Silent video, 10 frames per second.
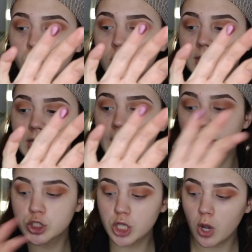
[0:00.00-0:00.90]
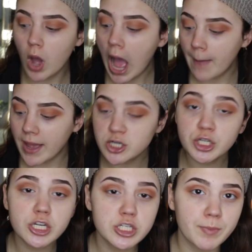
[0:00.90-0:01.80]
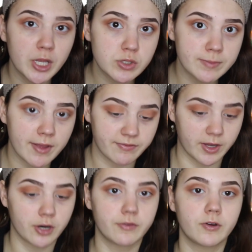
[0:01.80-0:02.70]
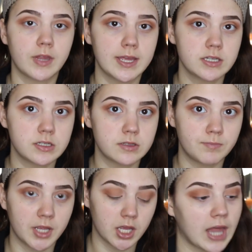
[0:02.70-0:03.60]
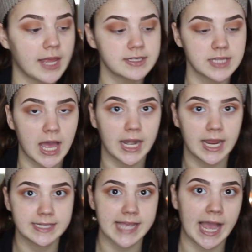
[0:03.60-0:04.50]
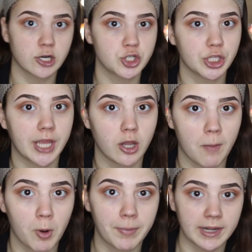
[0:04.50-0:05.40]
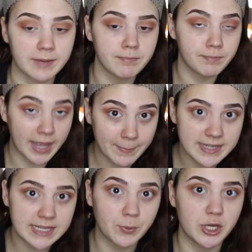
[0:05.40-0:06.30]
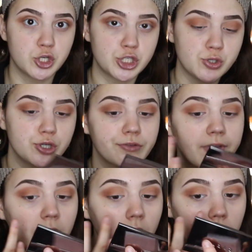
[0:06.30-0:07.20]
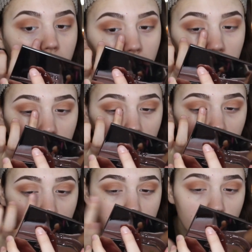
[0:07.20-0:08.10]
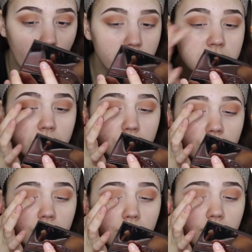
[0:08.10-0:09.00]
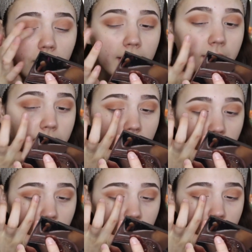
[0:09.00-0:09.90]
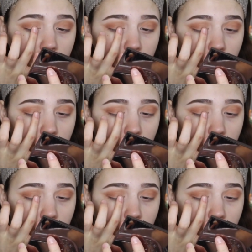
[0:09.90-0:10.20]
good, look at that. So I'm actually going to just be using my finger for this because I realize that it's actually a lot more pigment pigmented when you just use your finger. So I'm just going to do it like right here.